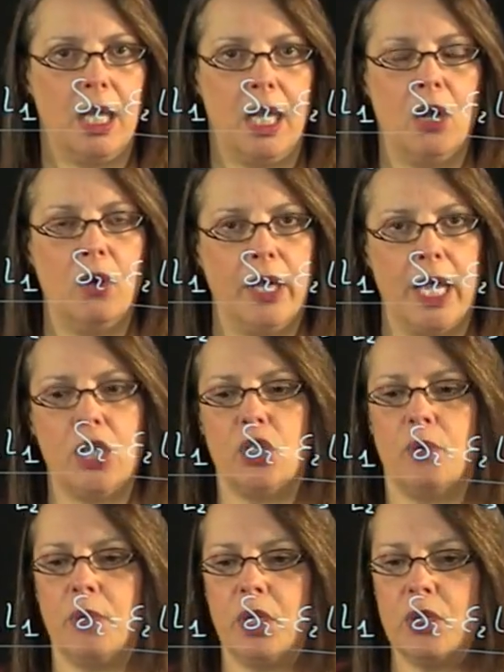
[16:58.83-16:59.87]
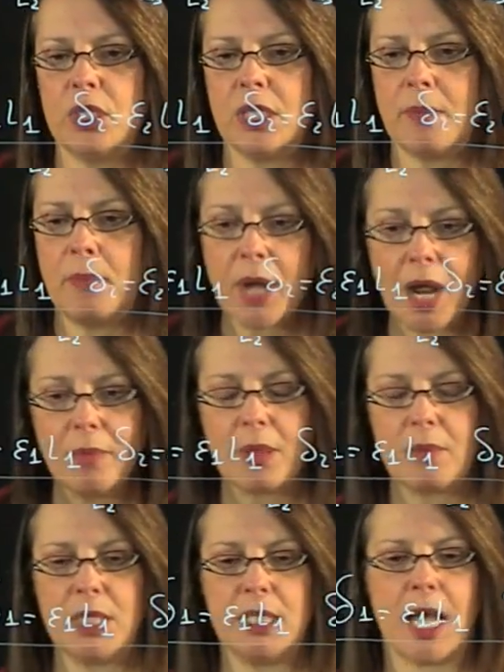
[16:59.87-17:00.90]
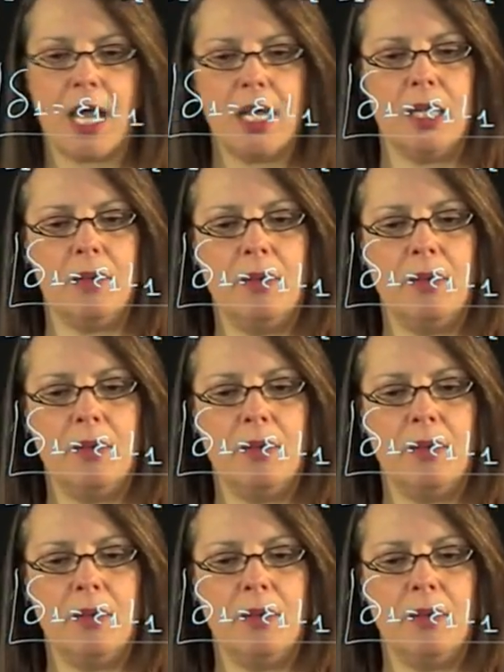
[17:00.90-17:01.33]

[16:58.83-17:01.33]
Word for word: elongation because the problem is that